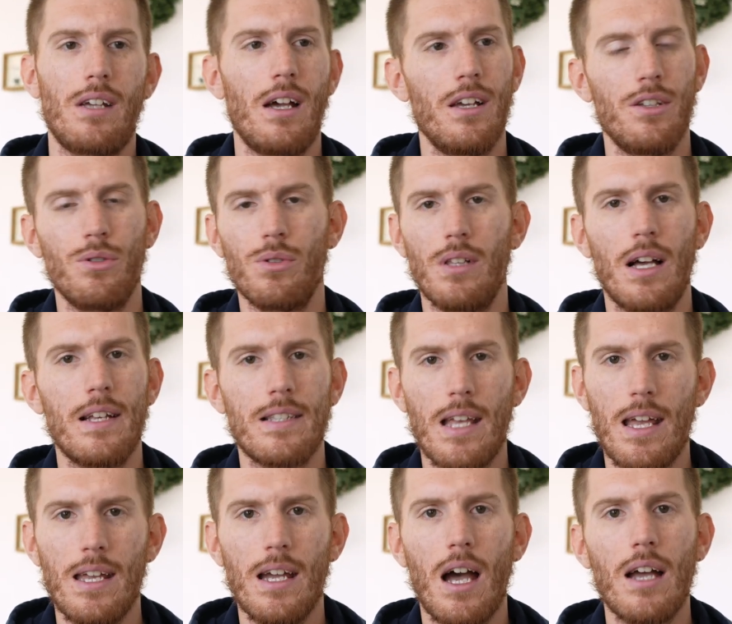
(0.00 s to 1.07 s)
I utilize
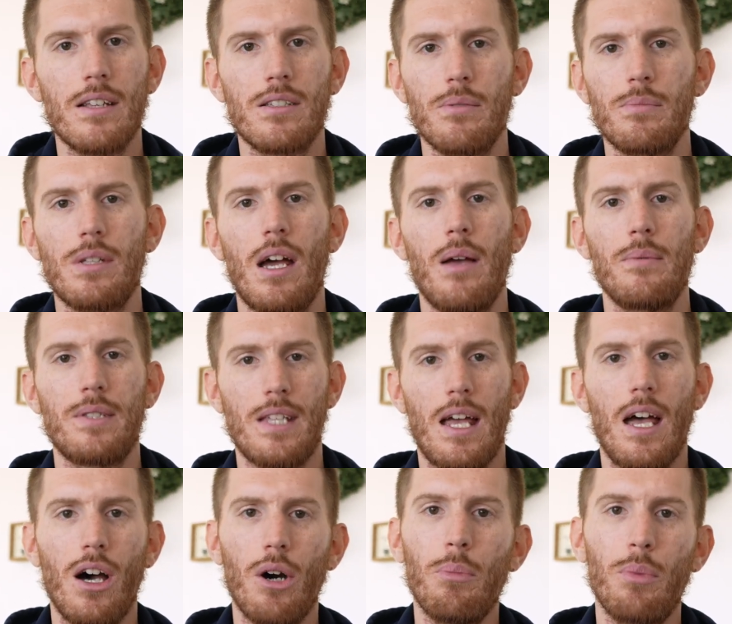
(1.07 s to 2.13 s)
AI sometimes to
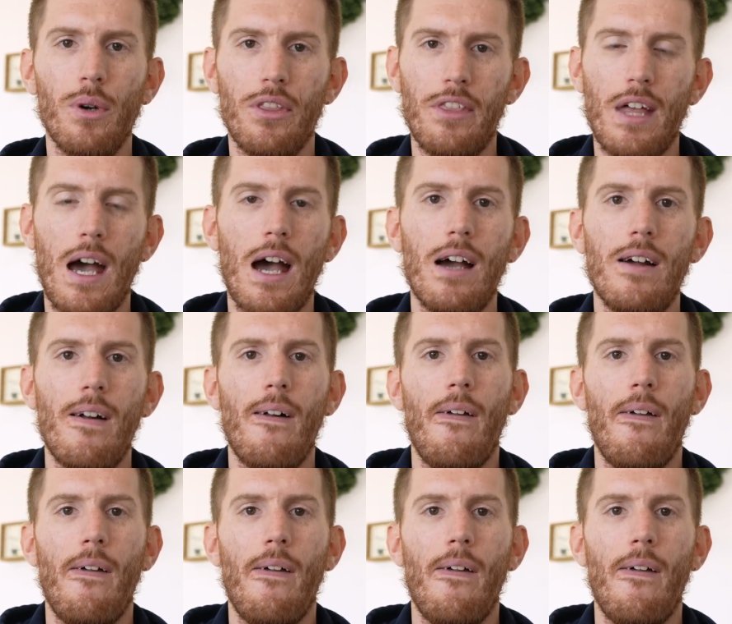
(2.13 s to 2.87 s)
help with that,